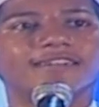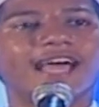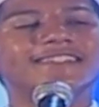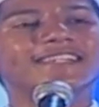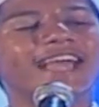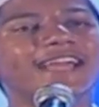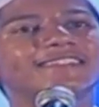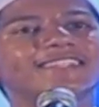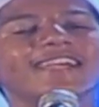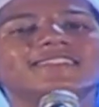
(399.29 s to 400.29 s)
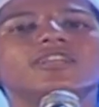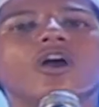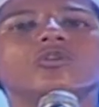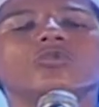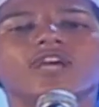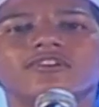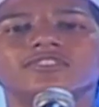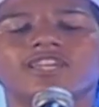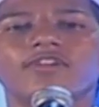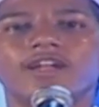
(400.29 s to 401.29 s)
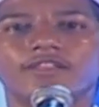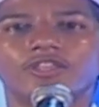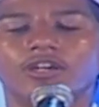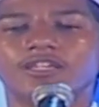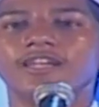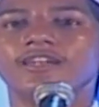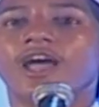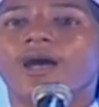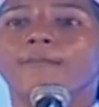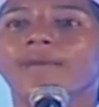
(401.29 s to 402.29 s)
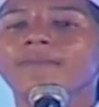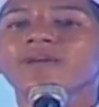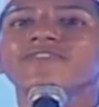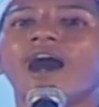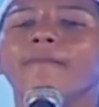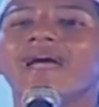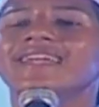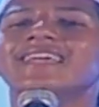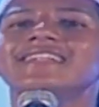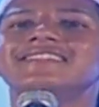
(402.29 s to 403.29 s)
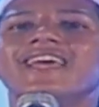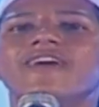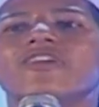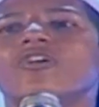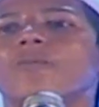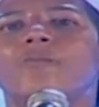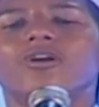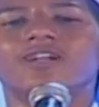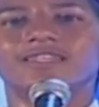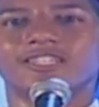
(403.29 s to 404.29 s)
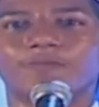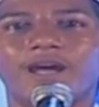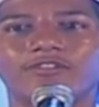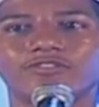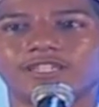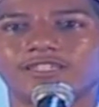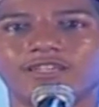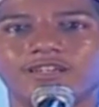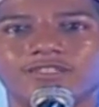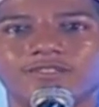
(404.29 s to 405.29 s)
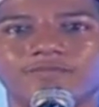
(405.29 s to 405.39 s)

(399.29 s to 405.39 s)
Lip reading: 1996, 2,713. Maybe the Americans, they got bolder in the span of 6 years.